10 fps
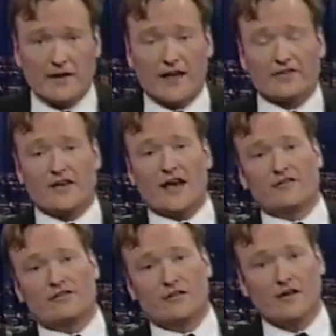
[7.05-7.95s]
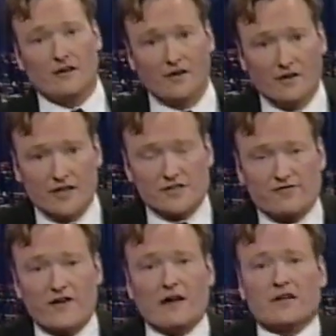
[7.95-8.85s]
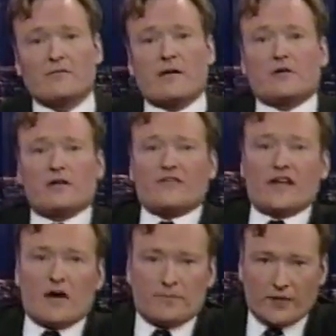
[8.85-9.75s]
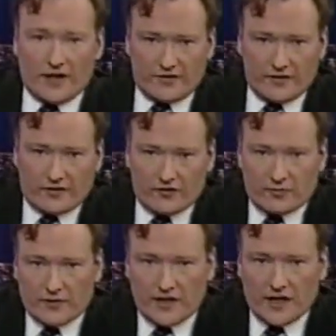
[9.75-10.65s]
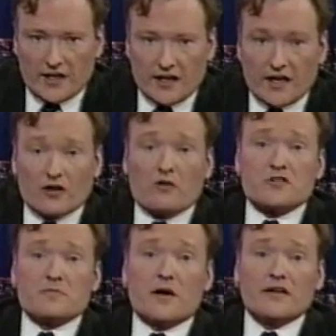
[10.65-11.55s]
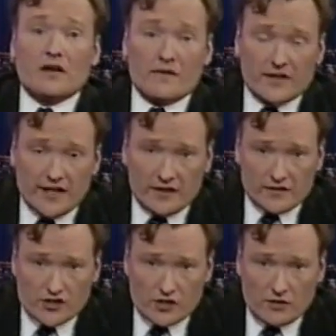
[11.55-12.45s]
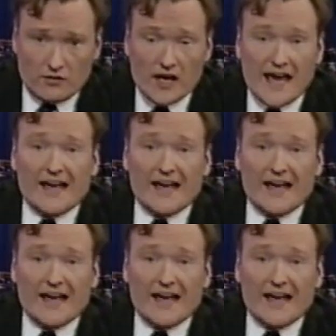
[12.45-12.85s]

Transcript: My next guest is a founding member of the Upright Citizens Brigade and a correspondent on The Daily Show.